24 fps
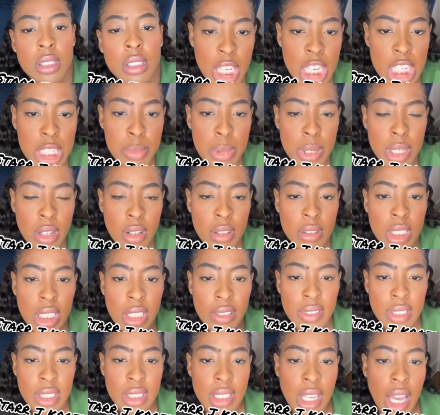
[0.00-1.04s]
Is being on
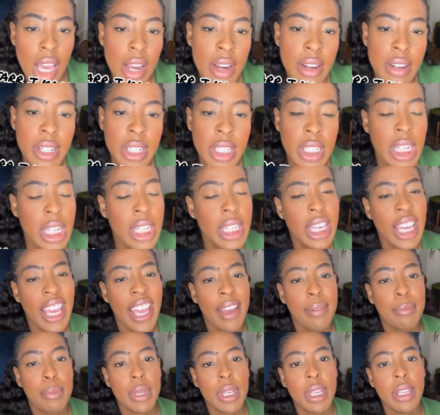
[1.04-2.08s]
TV tiring? It
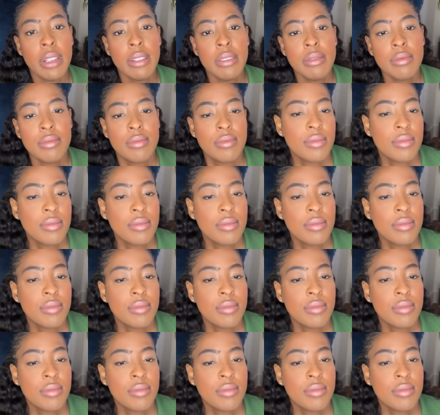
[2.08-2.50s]
can be.